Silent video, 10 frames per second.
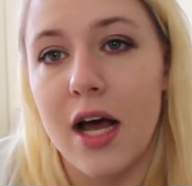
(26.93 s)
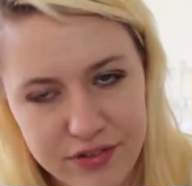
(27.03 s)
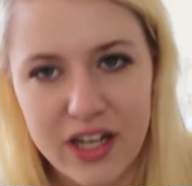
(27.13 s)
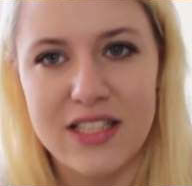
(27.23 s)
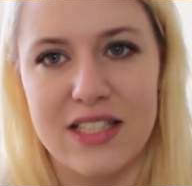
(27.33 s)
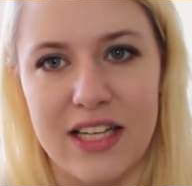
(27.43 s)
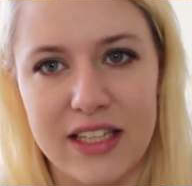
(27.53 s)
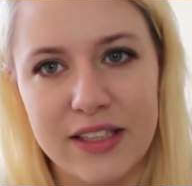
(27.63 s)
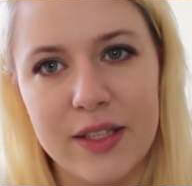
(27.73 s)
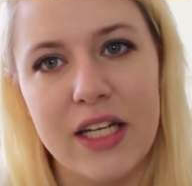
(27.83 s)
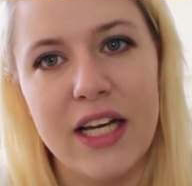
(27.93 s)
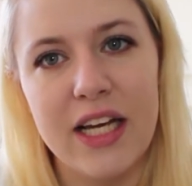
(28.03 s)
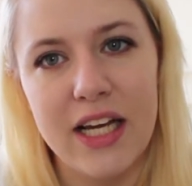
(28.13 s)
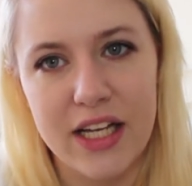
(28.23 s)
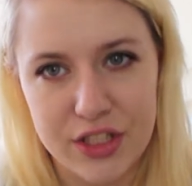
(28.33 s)
The first thing
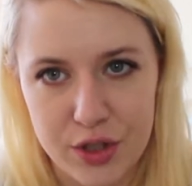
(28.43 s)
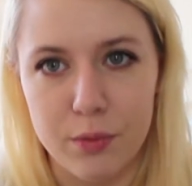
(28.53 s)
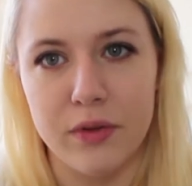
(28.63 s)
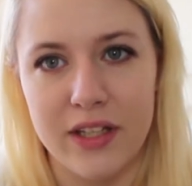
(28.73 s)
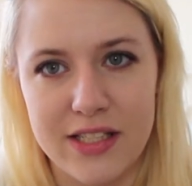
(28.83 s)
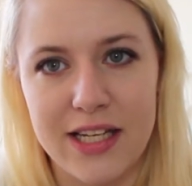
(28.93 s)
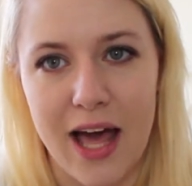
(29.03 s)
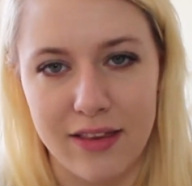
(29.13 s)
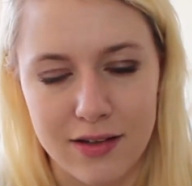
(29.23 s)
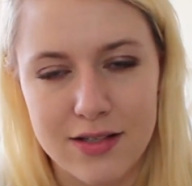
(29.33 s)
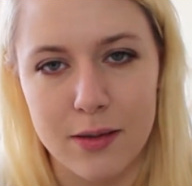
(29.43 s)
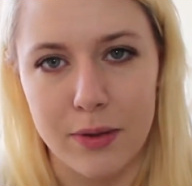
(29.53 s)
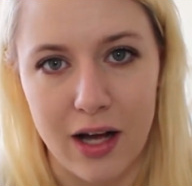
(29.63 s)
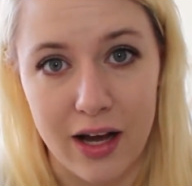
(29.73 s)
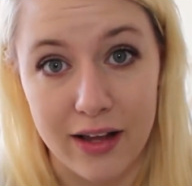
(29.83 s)
is you will need to gather
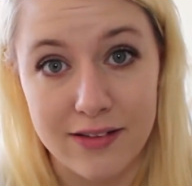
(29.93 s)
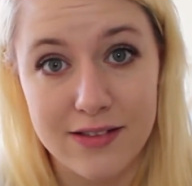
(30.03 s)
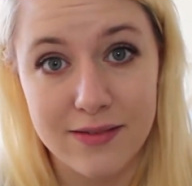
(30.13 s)
supplies,